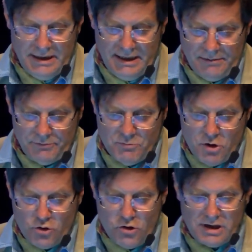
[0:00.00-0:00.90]

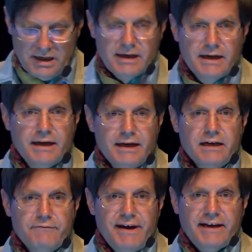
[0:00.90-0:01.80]
pneumococcal
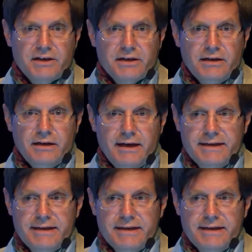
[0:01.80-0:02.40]
infection,